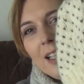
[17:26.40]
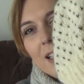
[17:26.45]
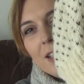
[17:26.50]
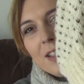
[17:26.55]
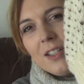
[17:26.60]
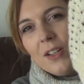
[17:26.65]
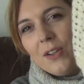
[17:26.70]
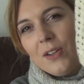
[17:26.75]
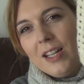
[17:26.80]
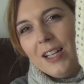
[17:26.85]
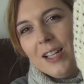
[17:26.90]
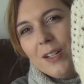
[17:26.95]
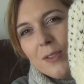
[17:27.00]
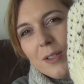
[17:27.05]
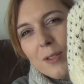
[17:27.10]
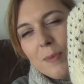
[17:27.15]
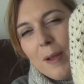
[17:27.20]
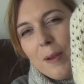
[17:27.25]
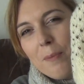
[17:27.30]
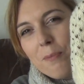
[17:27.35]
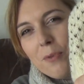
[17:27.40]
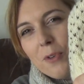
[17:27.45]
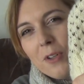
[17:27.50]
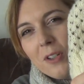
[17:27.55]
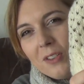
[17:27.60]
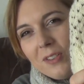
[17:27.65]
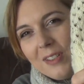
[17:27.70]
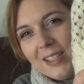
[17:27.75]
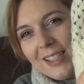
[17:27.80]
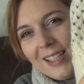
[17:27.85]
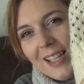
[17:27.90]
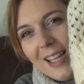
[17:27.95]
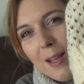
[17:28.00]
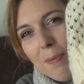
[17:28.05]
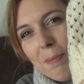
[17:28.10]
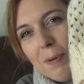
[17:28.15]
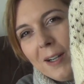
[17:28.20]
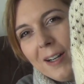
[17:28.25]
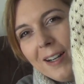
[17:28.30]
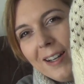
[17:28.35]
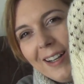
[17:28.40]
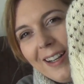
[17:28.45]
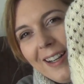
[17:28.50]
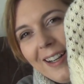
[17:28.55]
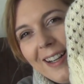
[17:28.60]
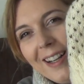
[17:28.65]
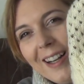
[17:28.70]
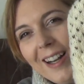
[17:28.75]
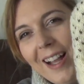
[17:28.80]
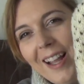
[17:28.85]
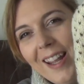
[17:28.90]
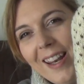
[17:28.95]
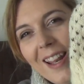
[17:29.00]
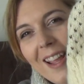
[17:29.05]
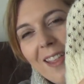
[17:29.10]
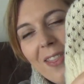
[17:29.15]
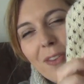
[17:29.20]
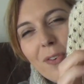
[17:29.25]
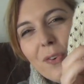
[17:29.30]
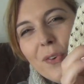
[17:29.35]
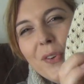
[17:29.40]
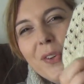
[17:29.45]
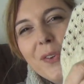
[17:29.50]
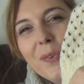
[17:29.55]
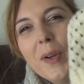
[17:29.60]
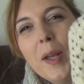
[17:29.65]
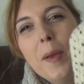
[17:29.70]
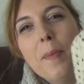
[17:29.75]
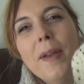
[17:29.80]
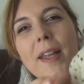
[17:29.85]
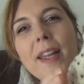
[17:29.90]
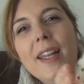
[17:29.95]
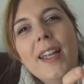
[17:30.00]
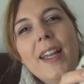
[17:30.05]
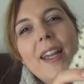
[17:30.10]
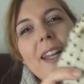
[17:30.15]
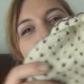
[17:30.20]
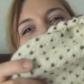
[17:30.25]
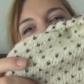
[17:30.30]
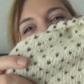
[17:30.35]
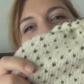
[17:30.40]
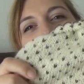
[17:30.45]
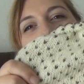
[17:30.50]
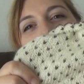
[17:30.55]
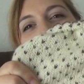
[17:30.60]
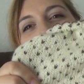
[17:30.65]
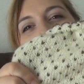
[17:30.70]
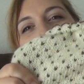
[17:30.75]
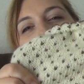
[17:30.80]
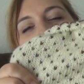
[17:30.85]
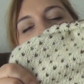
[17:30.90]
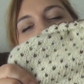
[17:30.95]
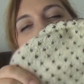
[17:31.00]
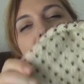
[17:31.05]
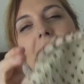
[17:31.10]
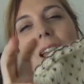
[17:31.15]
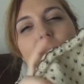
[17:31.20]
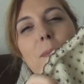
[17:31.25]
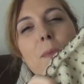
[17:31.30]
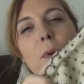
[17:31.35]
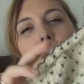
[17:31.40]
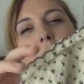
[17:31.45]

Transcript: So here was my progress keeper. I knit through the ribbing and now I am